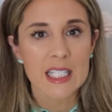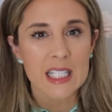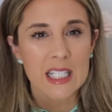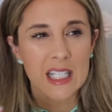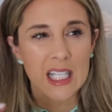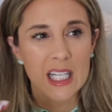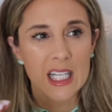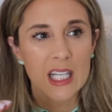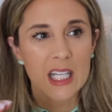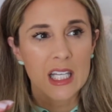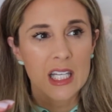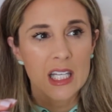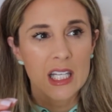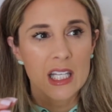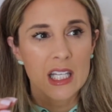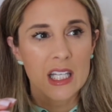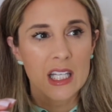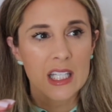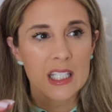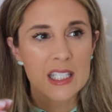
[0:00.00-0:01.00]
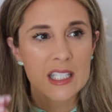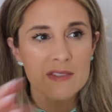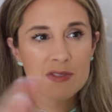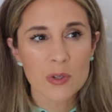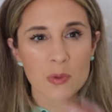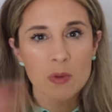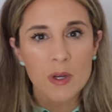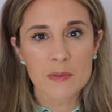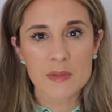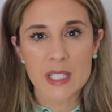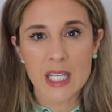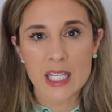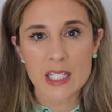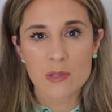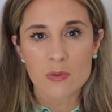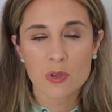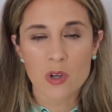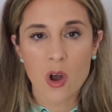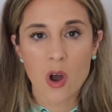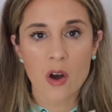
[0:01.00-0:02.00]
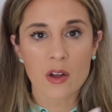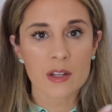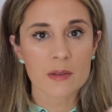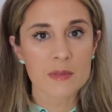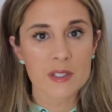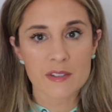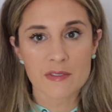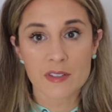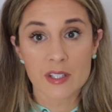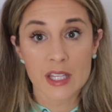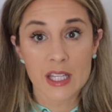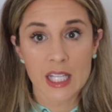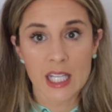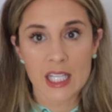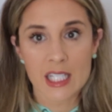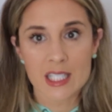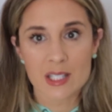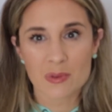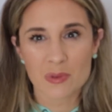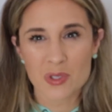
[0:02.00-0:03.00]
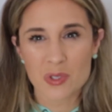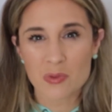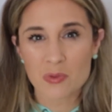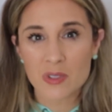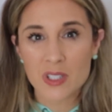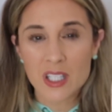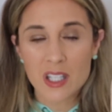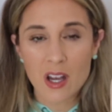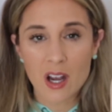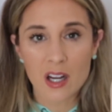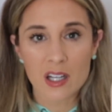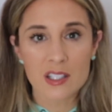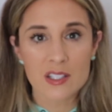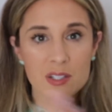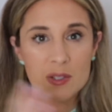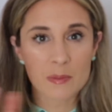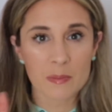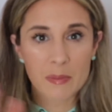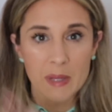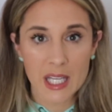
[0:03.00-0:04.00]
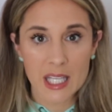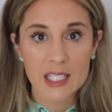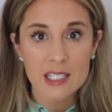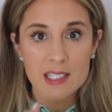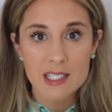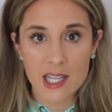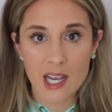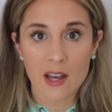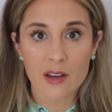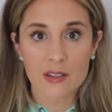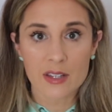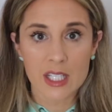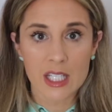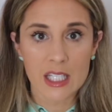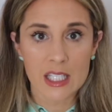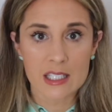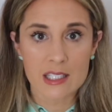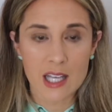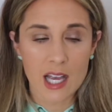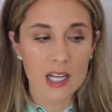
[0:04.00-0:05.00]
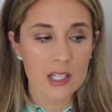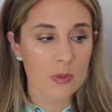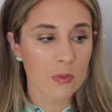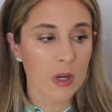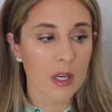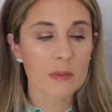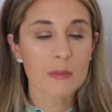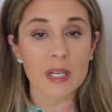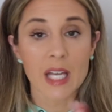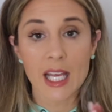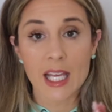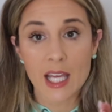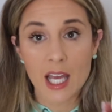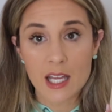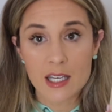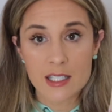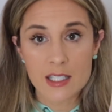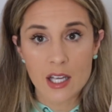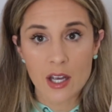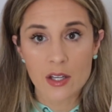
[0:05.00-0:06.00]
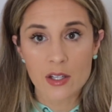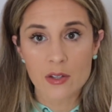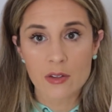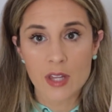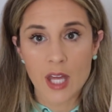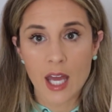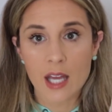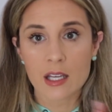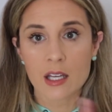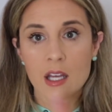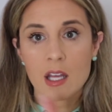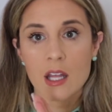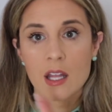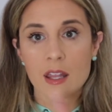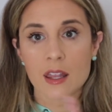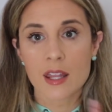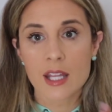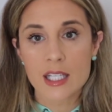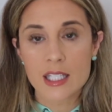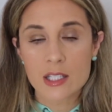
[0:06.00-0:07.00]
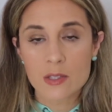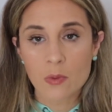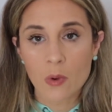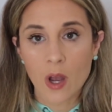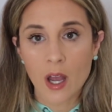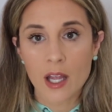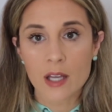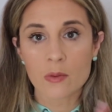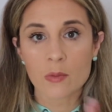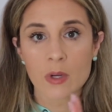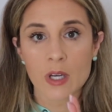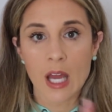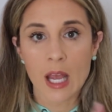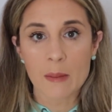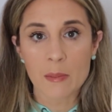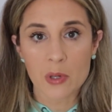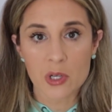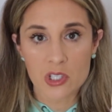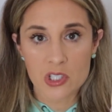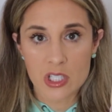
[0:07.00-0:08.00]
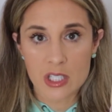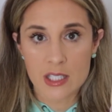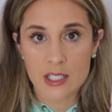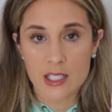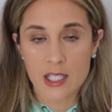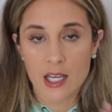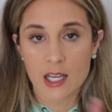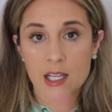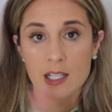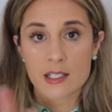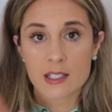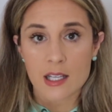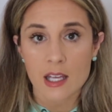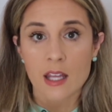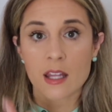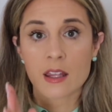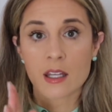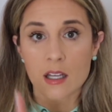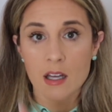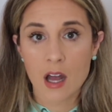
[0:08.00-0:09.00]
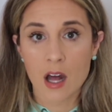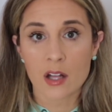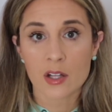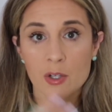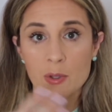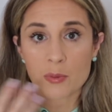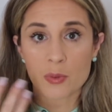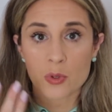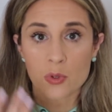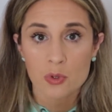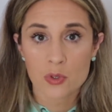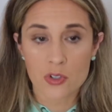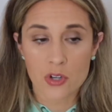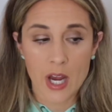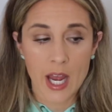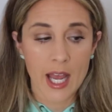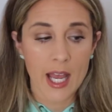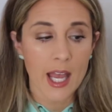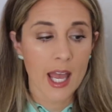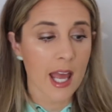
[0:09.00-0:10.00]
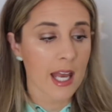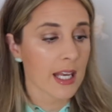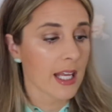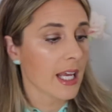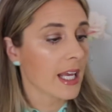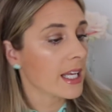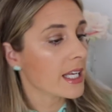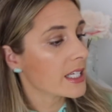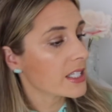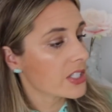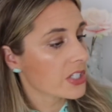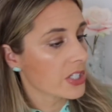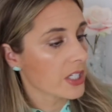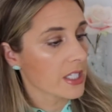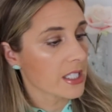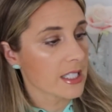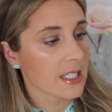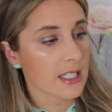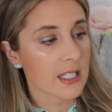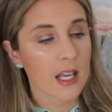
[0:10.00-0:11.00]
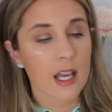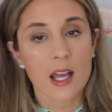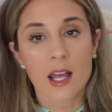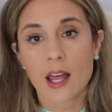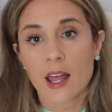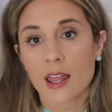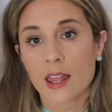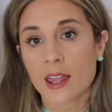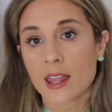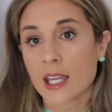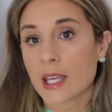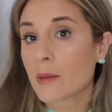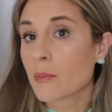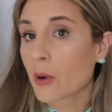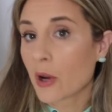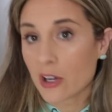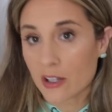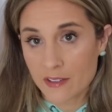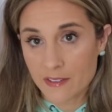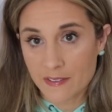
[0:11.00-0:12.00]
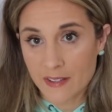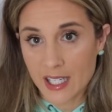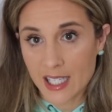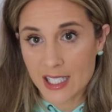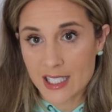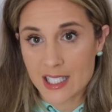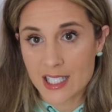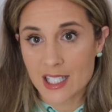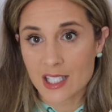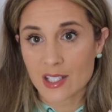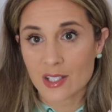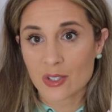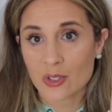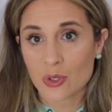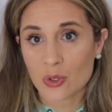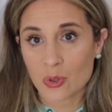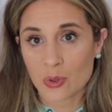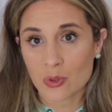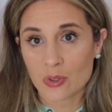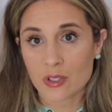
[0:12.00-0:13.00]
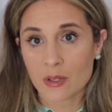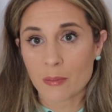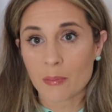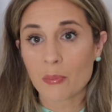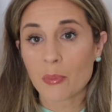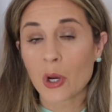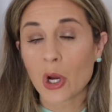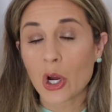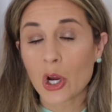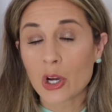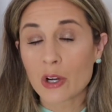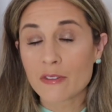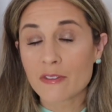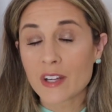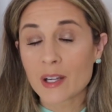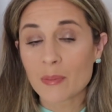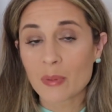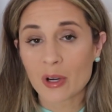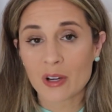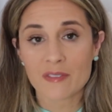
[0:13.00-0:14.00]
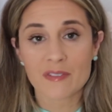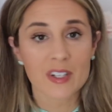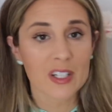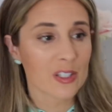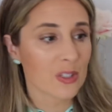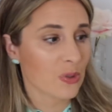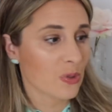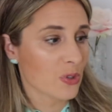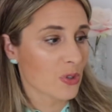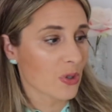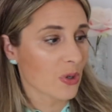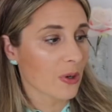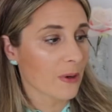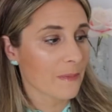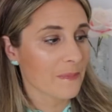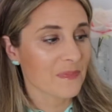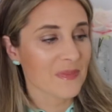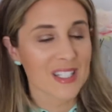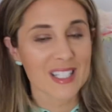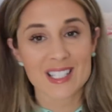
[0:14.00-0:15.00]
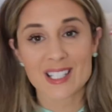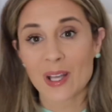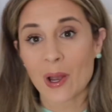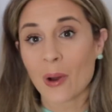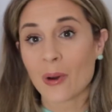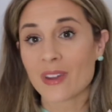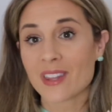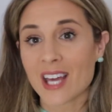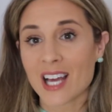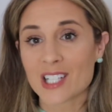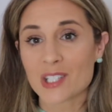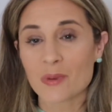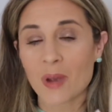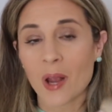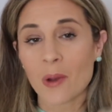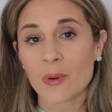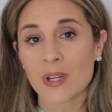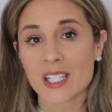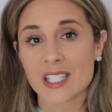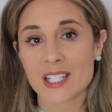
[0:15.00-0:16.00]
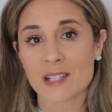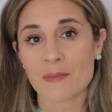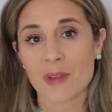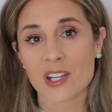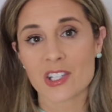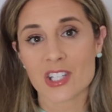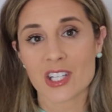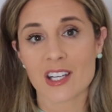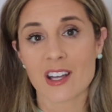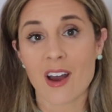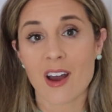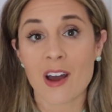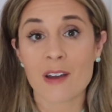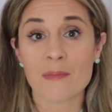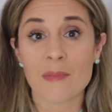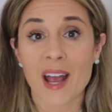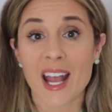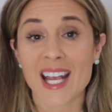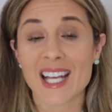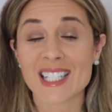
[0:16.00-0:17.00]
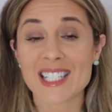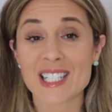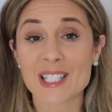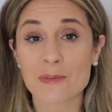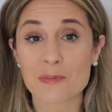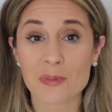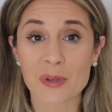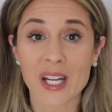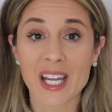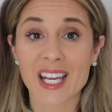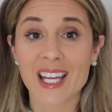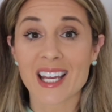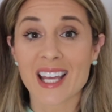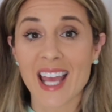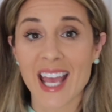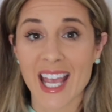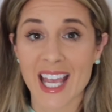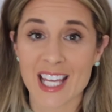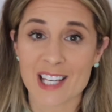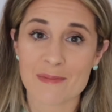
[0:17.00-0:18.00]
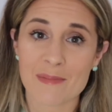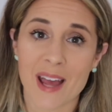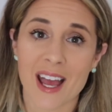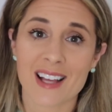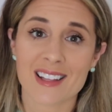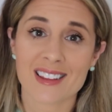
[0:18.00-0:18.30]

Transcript: and like different websites will call them different things so it's really hard to pin down the exact one but I can tell you that this one when I purchased it it's in the color Poudre and it is just the perfect nude perfect perfect neutral so that's why I wanted to mention it on my spring handbag